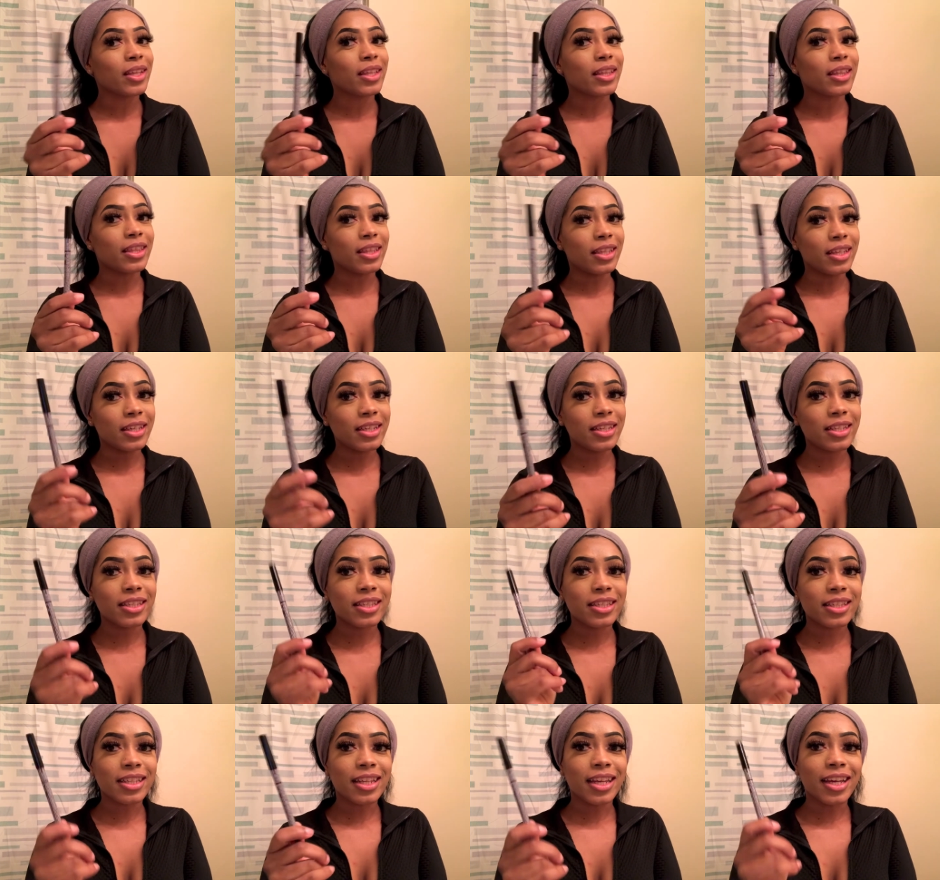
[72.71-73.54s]
This,
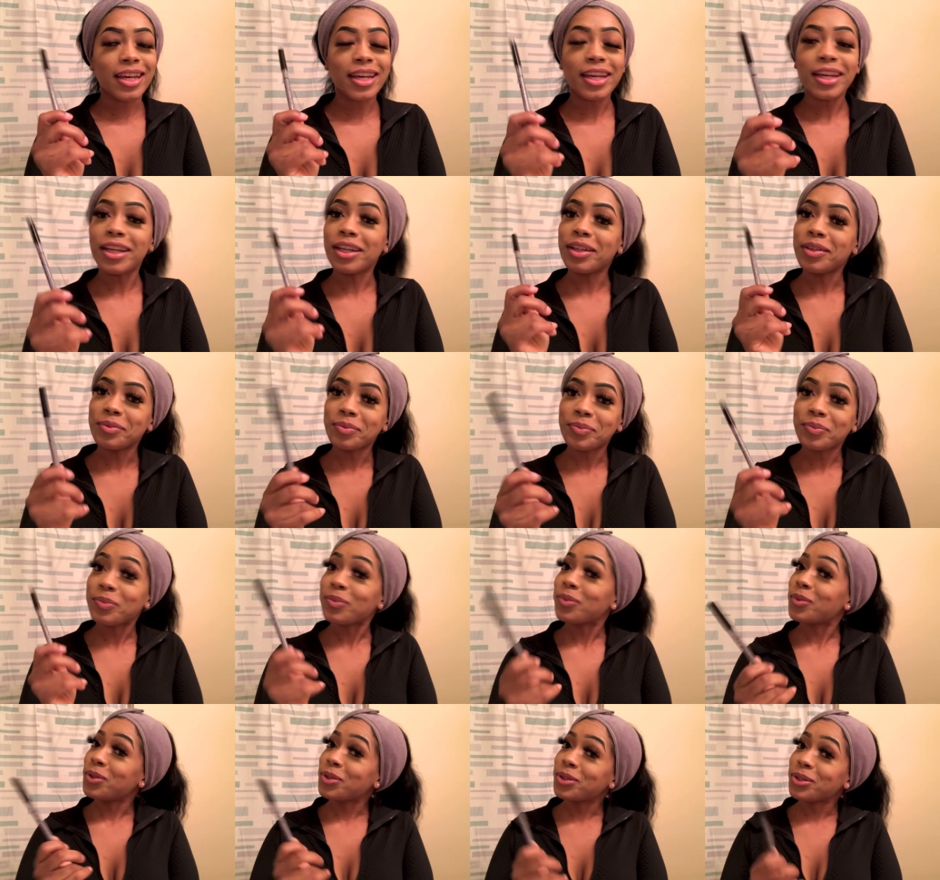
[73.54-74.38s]
like,
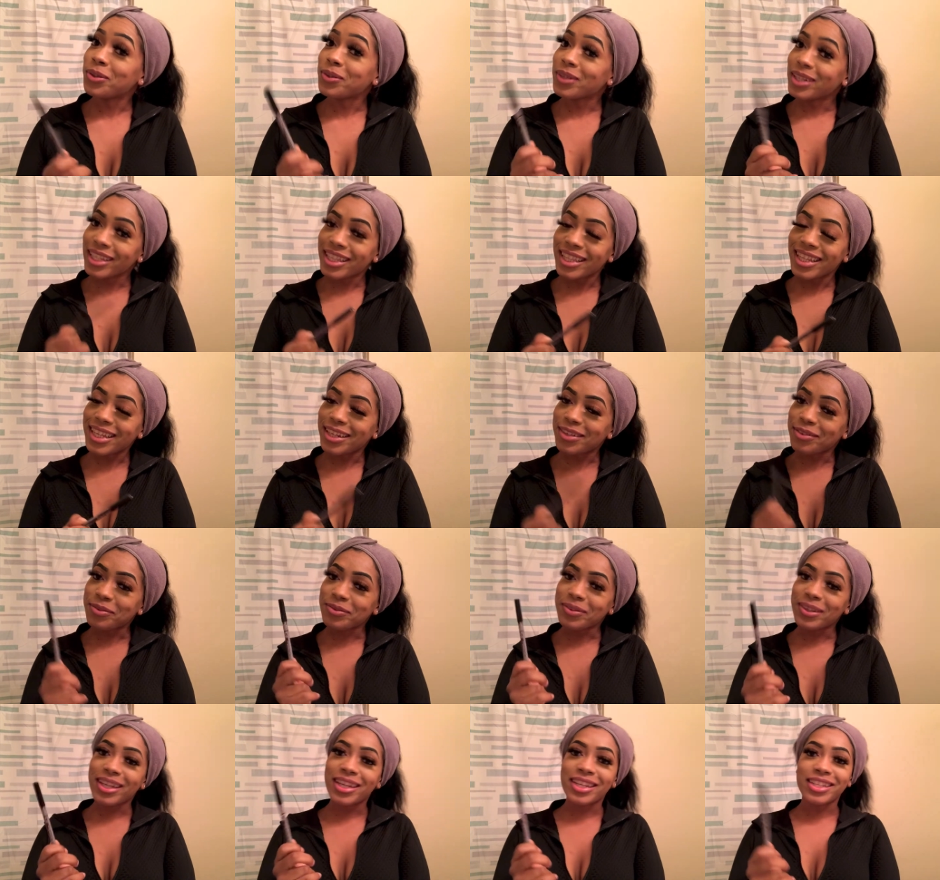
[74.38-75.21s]
you gonna get that
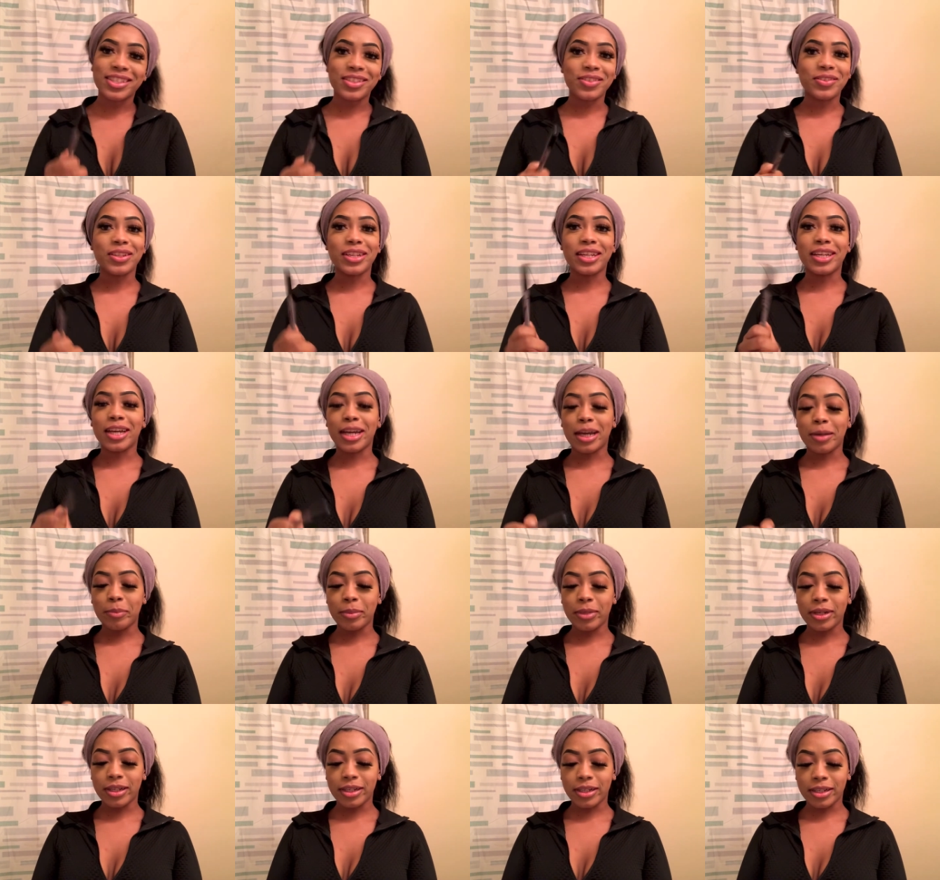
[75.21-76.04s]
effect. So yeah, I'm
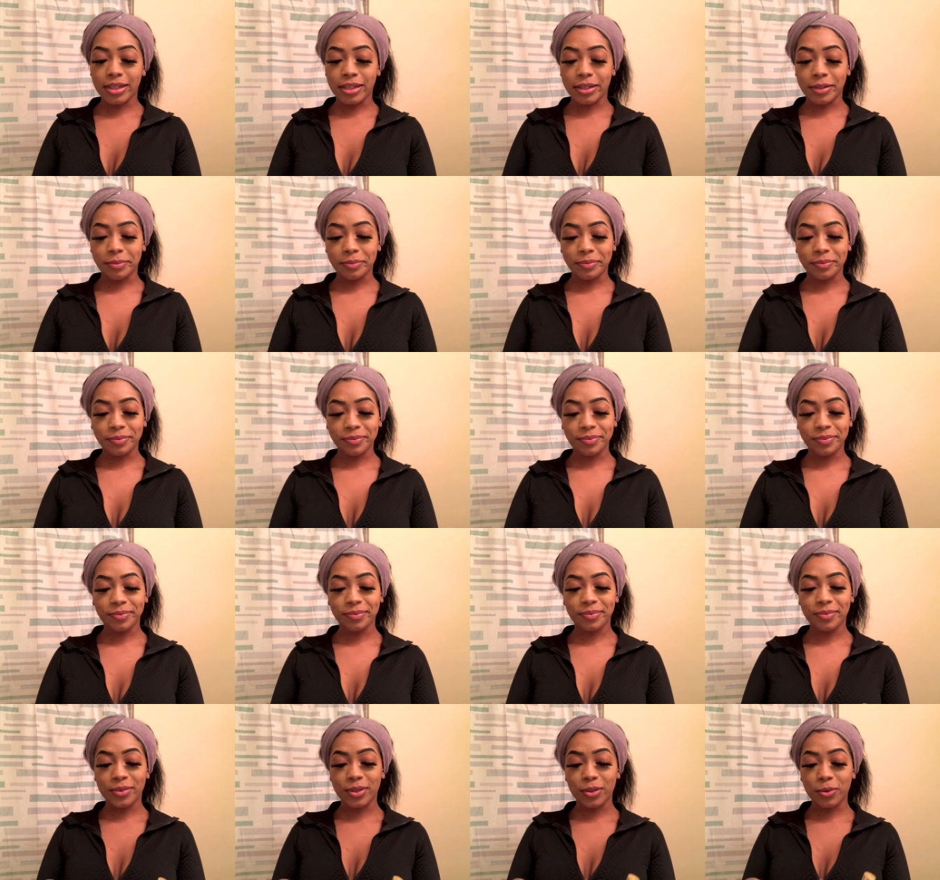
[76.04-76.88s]
gonna
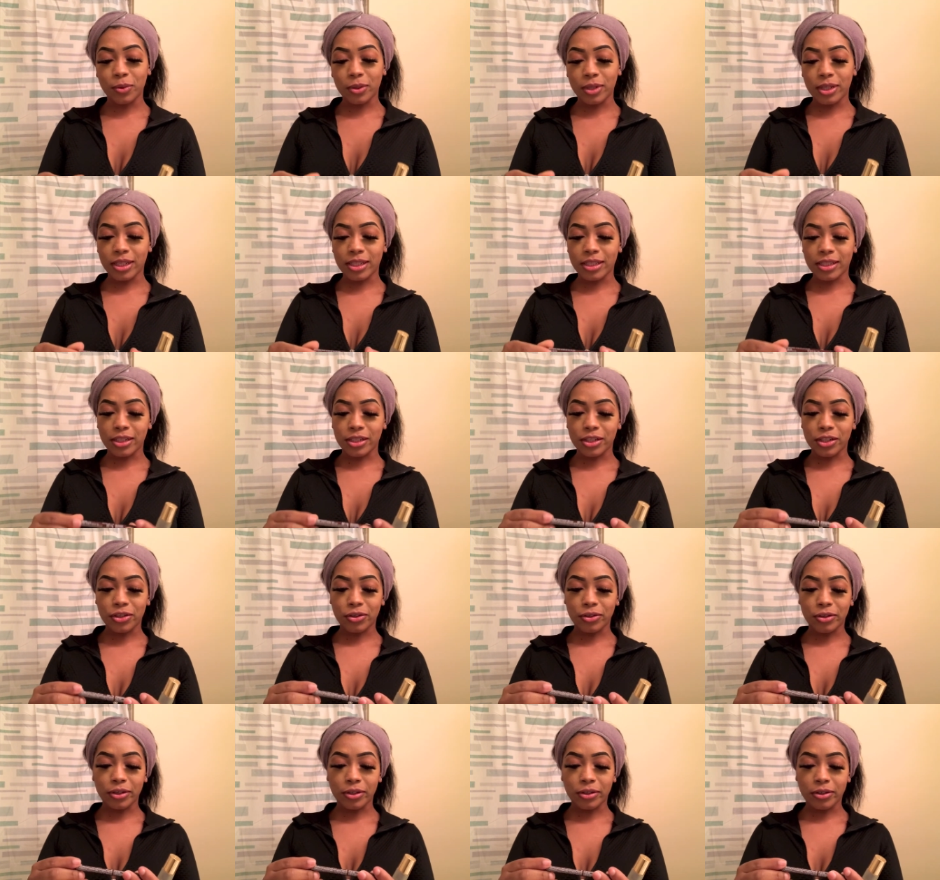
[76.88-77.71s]
do this and show
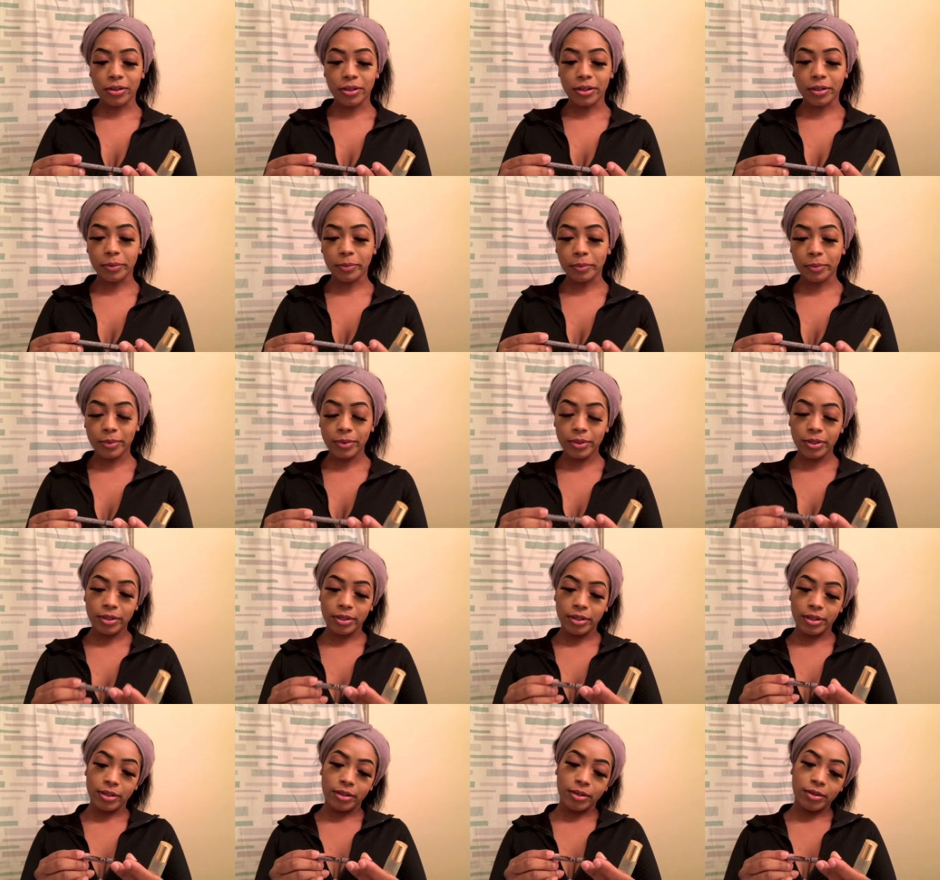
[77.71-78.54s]
y'all
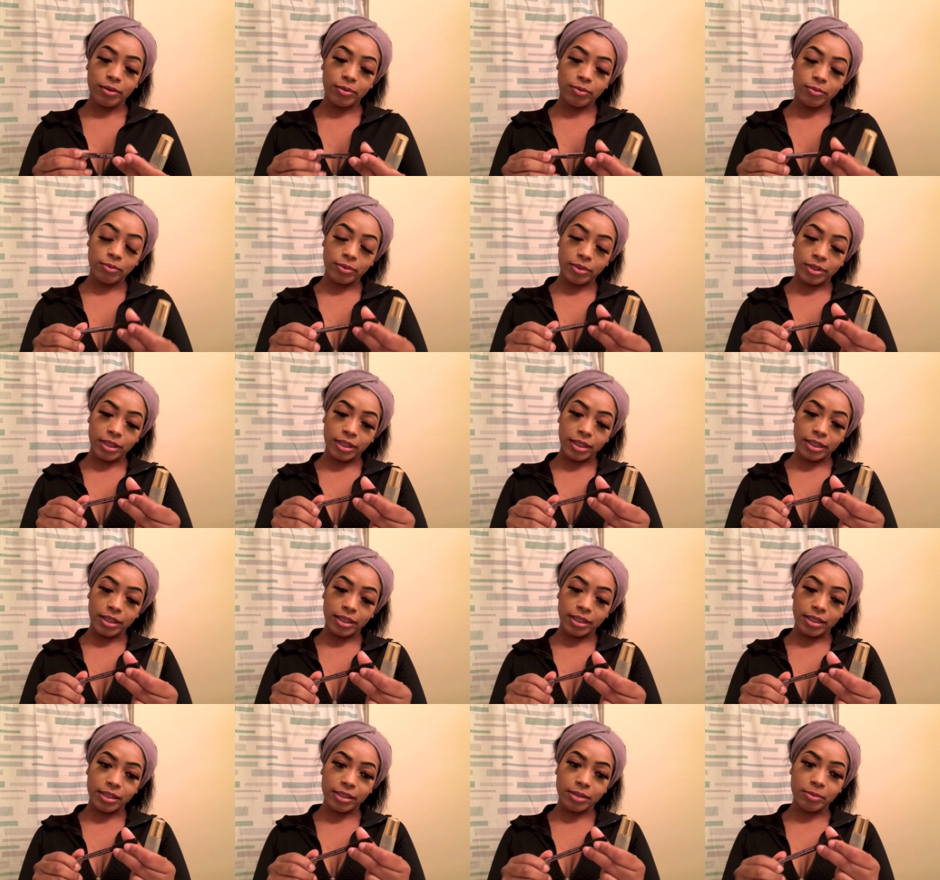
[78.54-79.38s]
what it
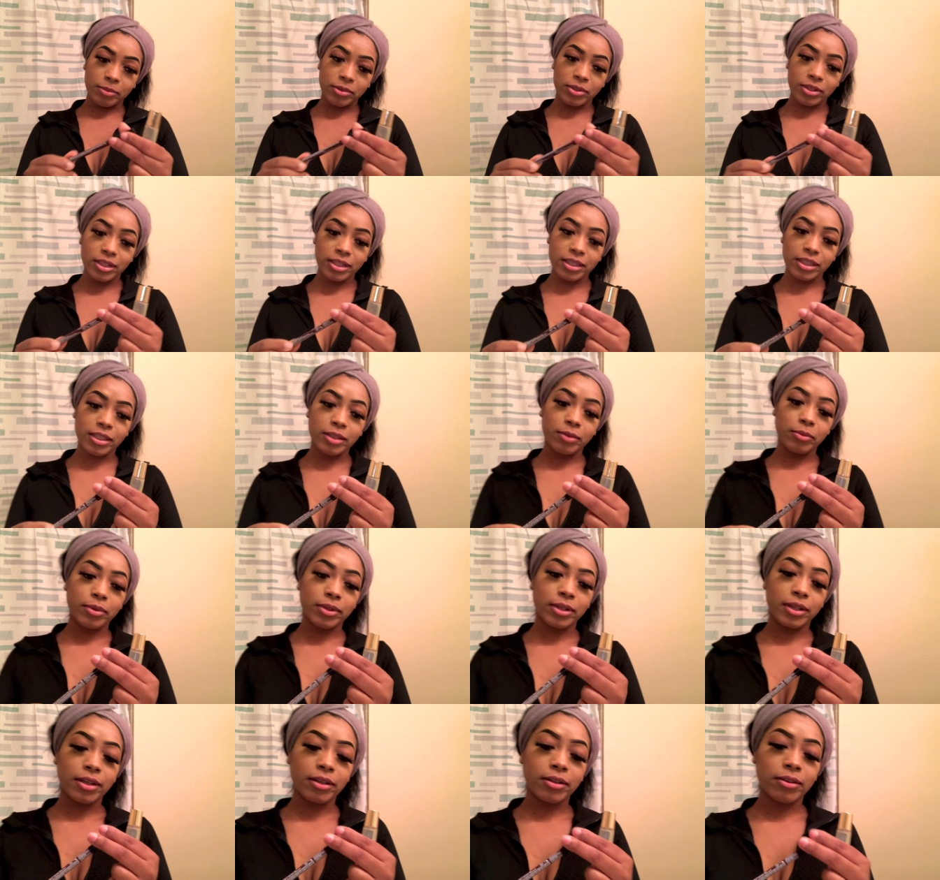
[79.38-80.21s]
is. I'm trying to see
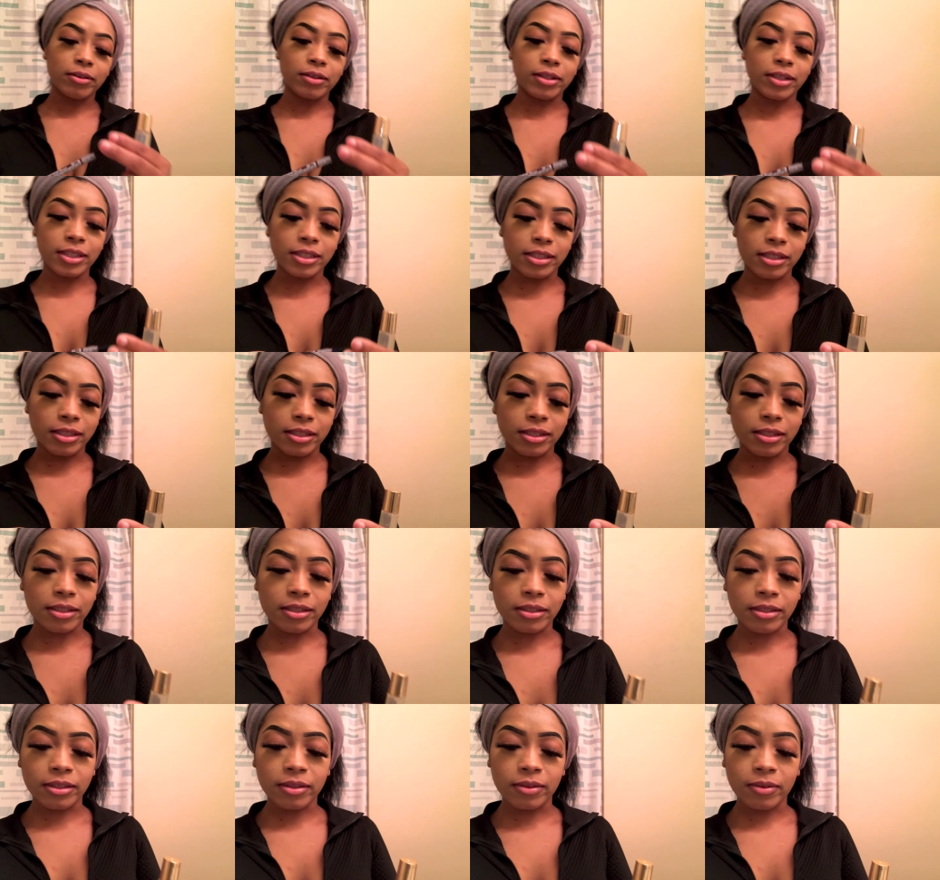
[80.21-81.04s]
what color this
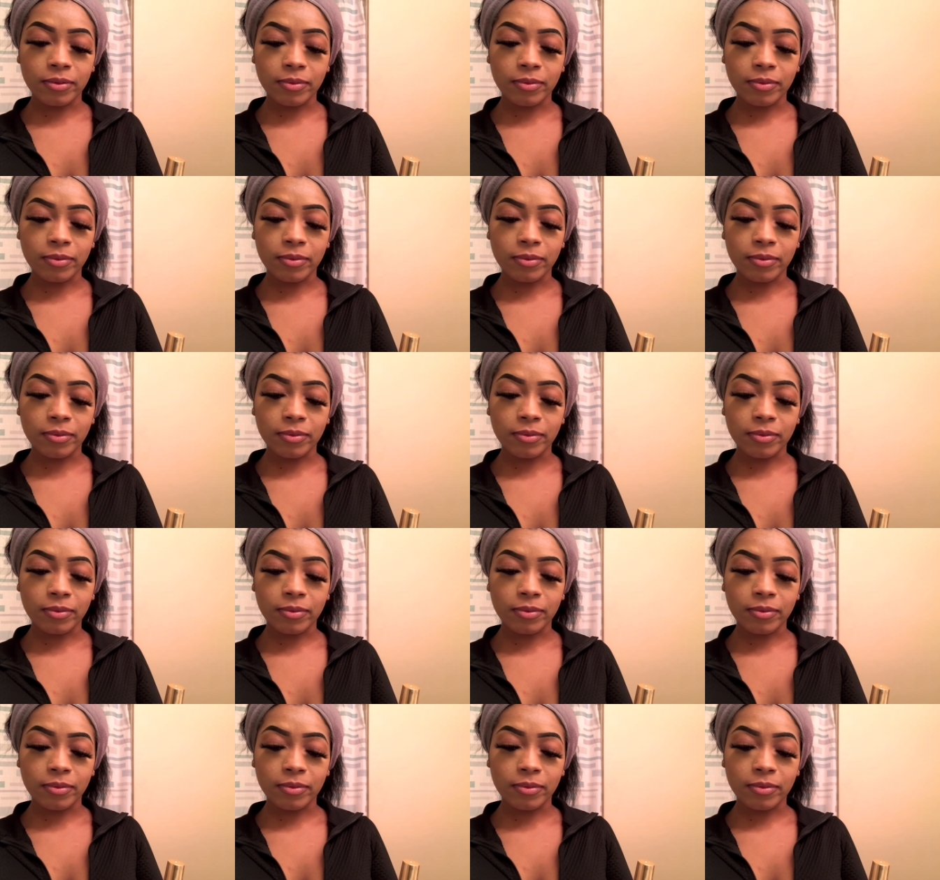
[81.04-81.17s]
is.